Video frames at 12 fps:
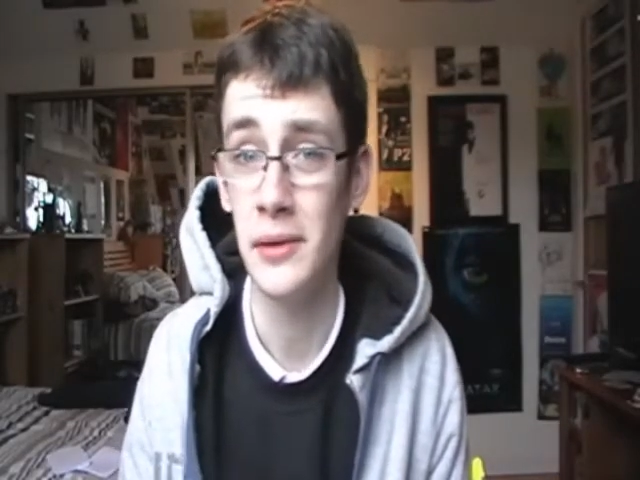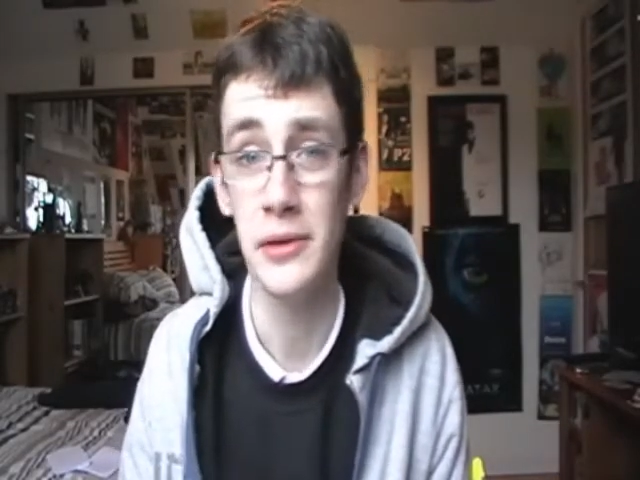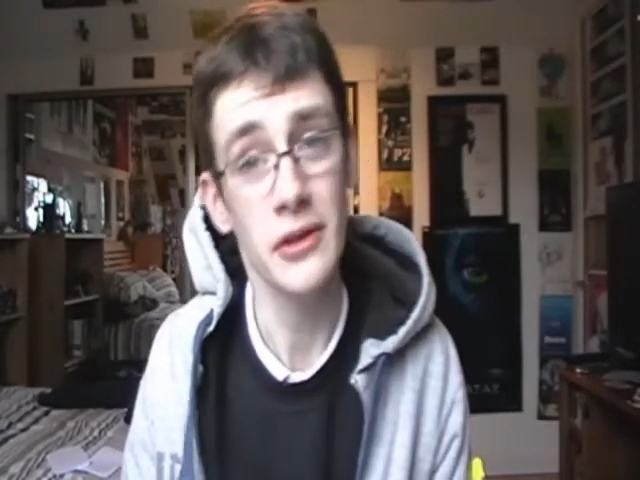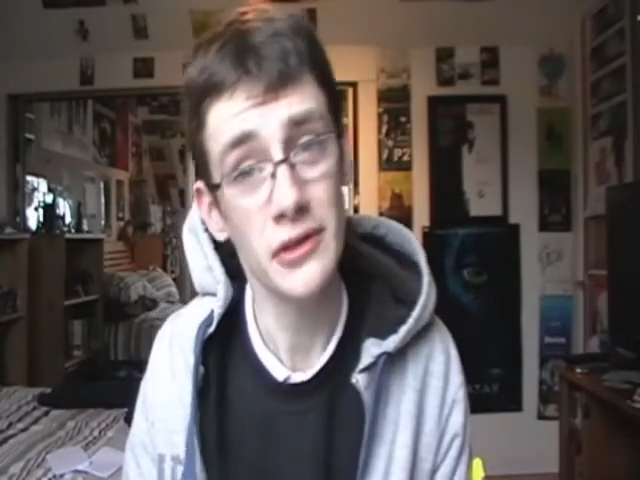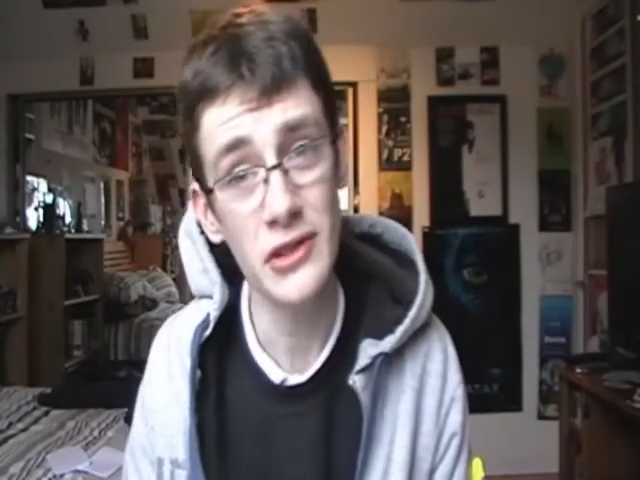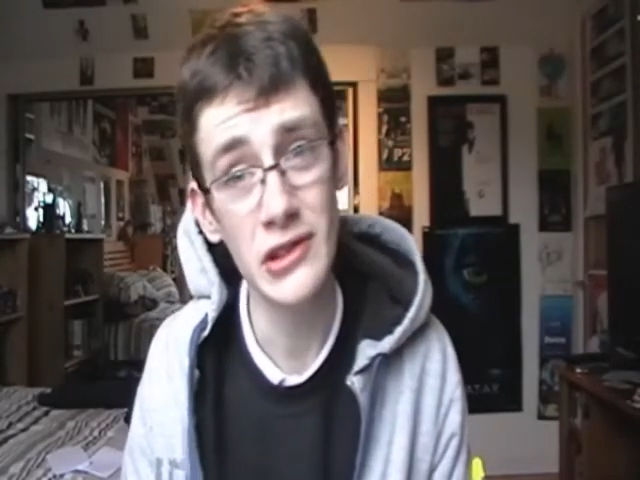
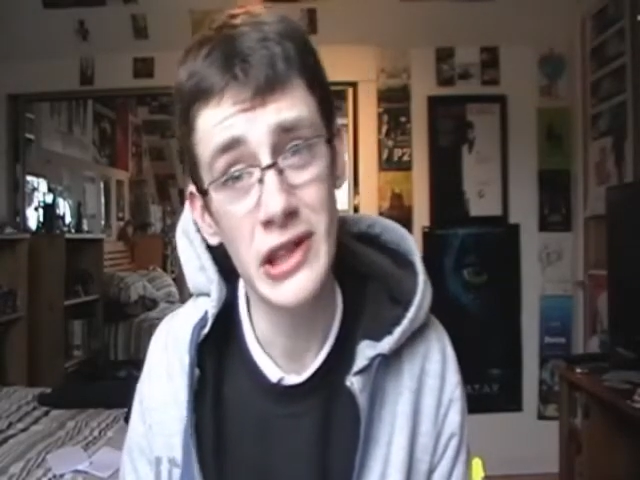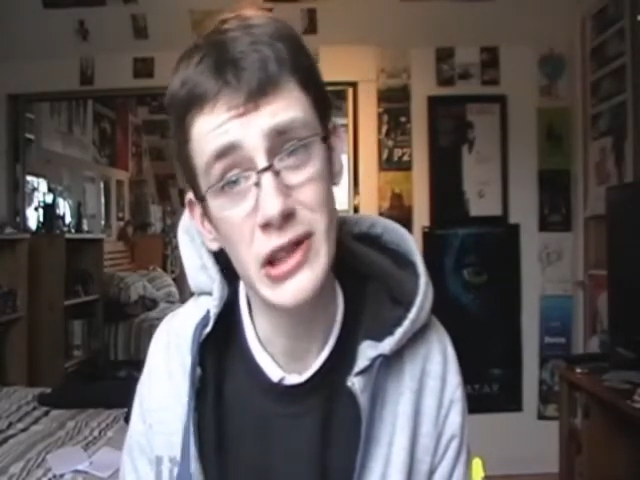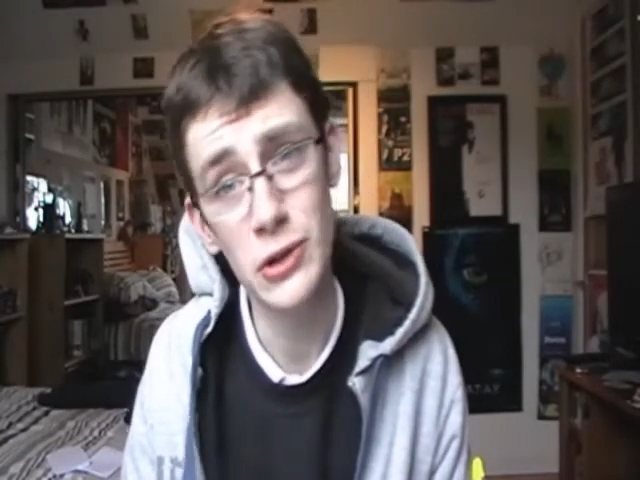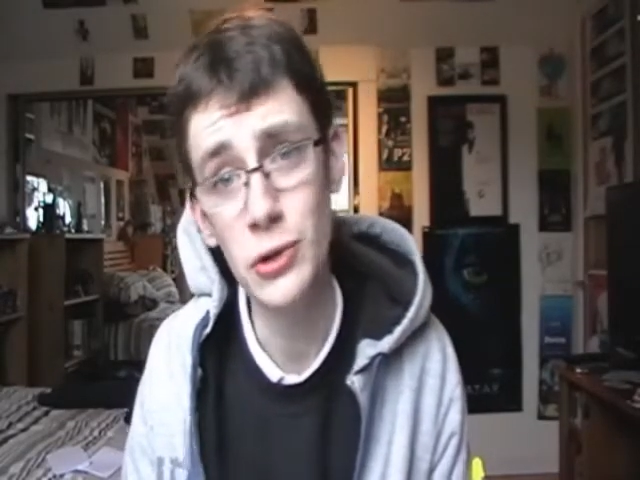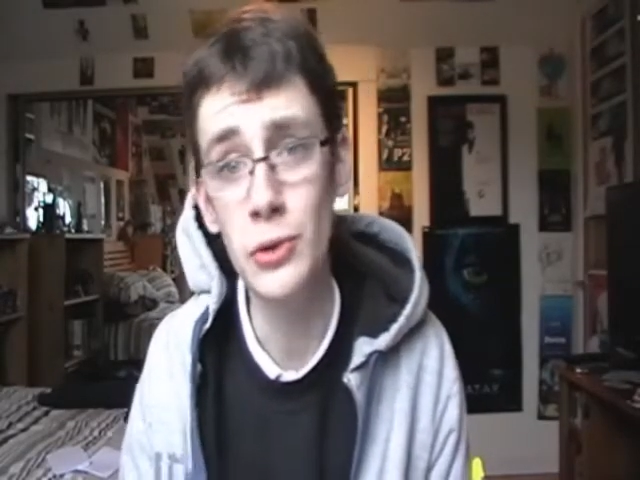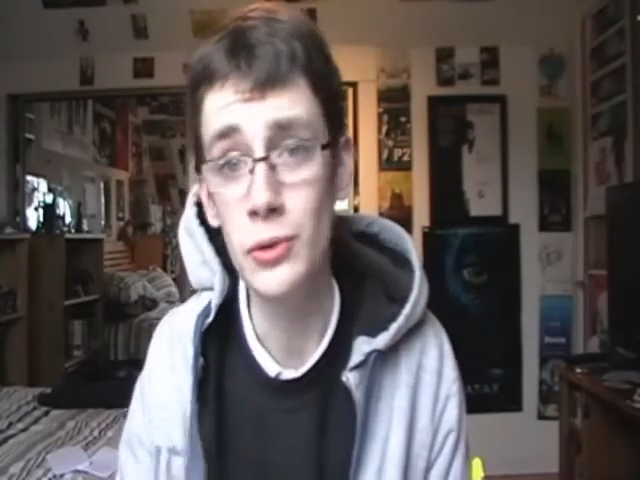I'll just say
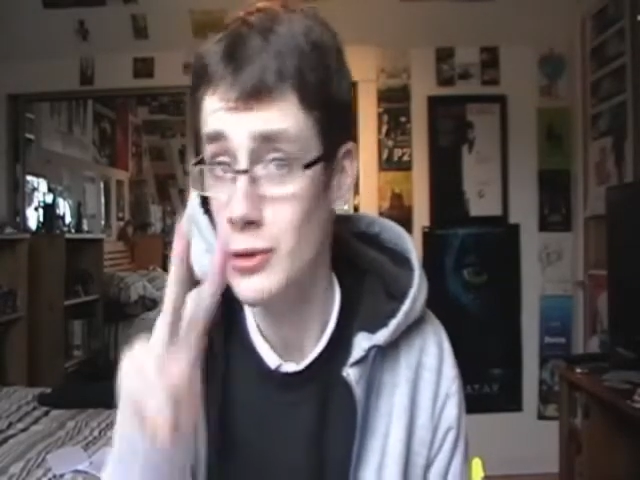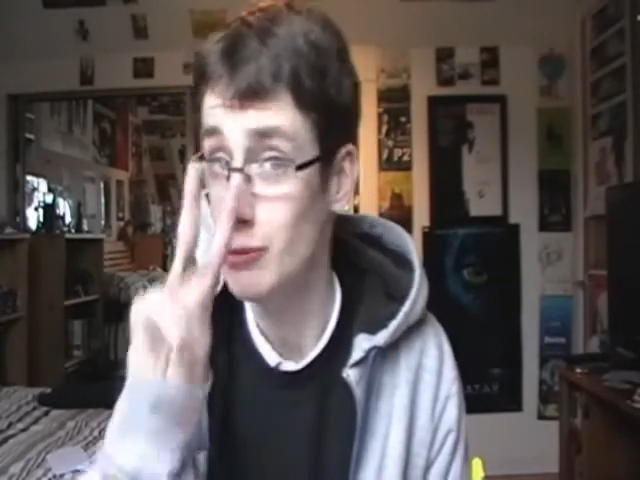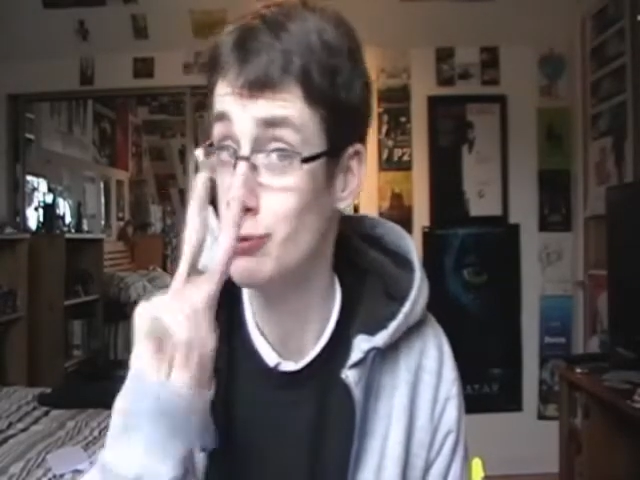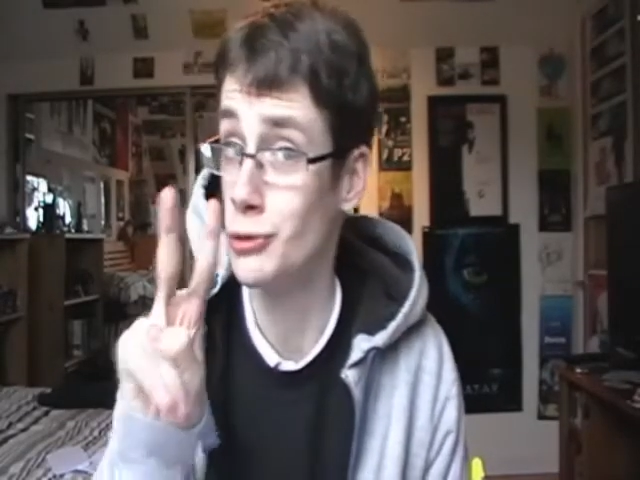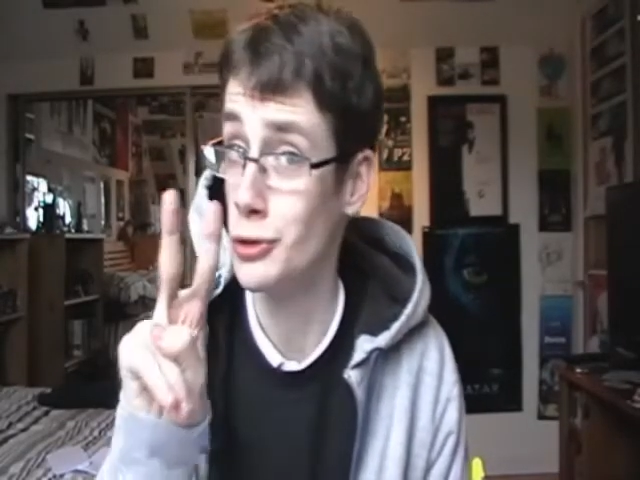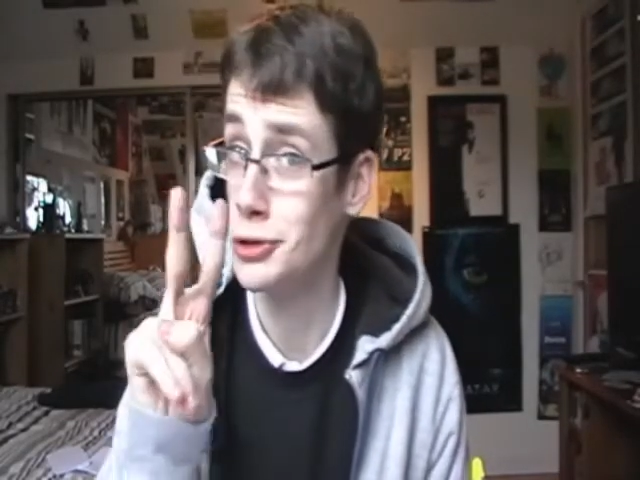two,
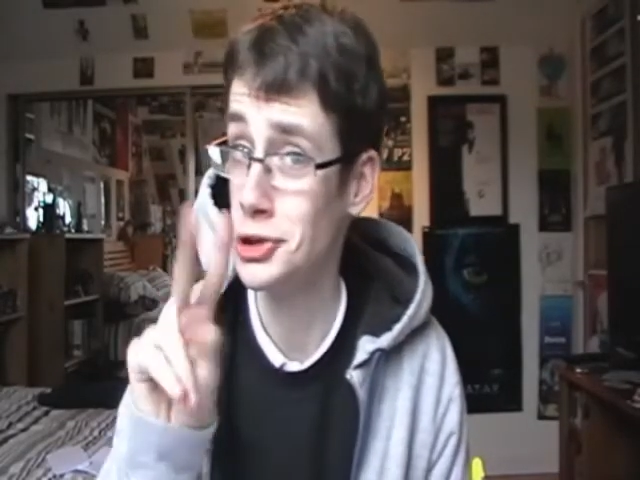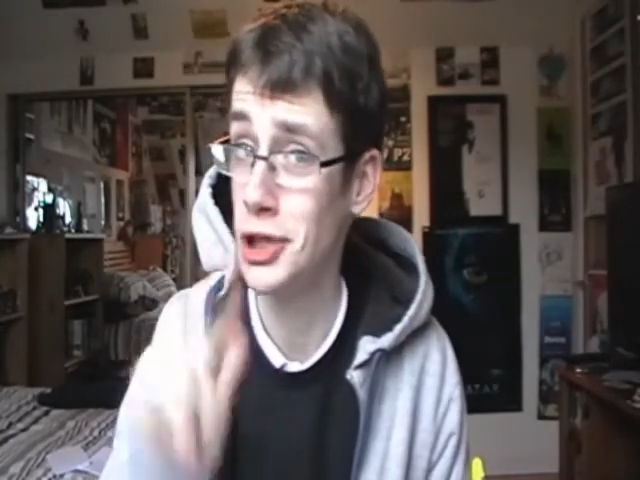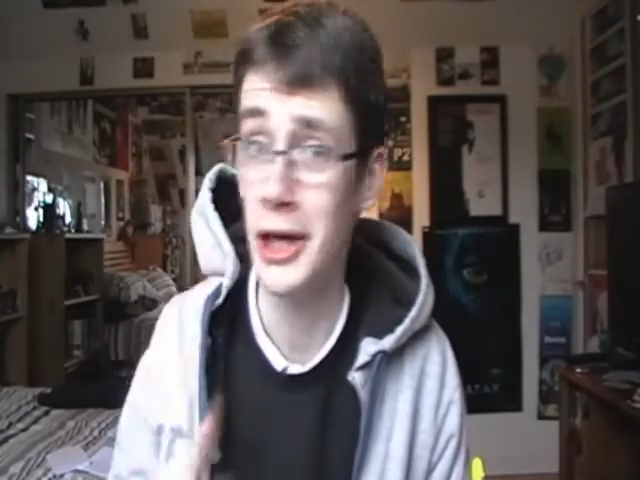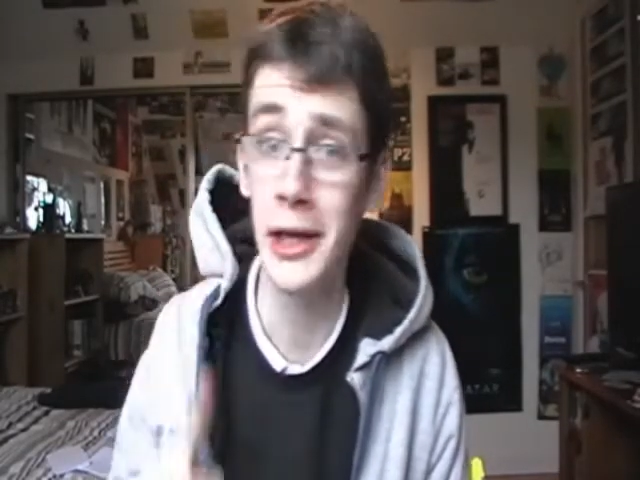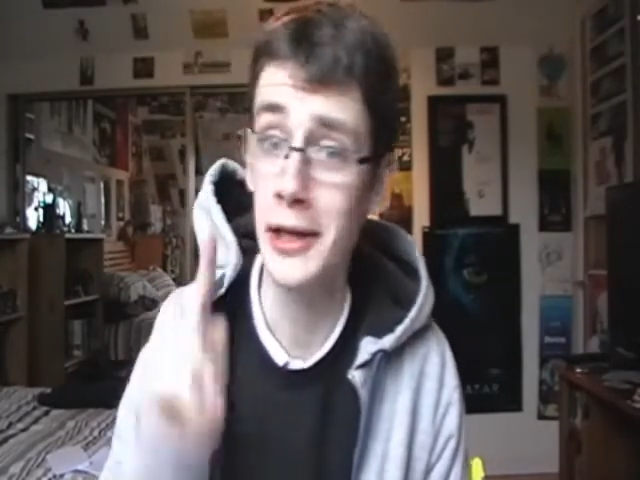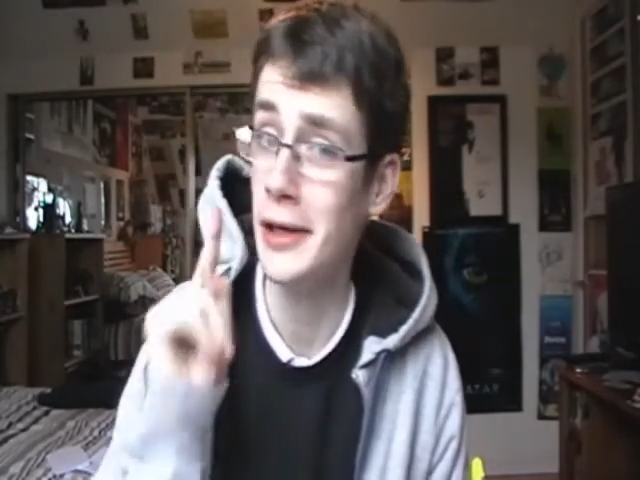
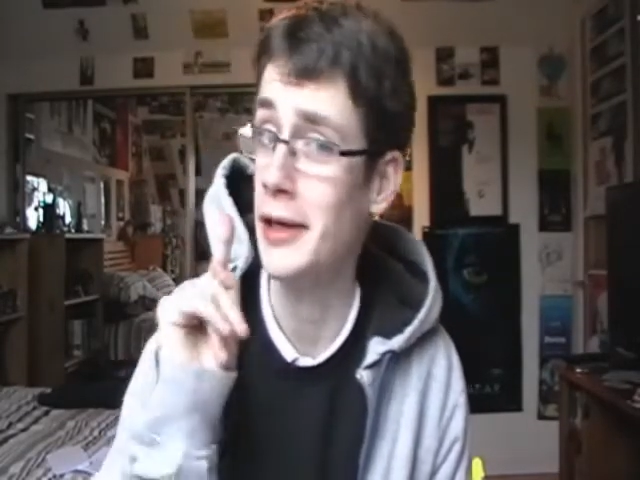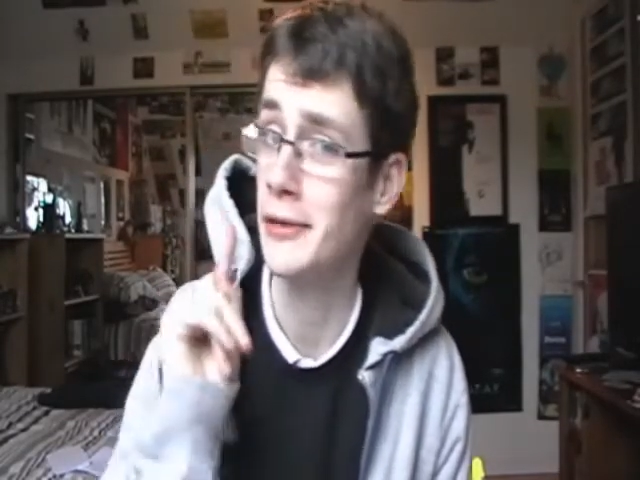Rorschach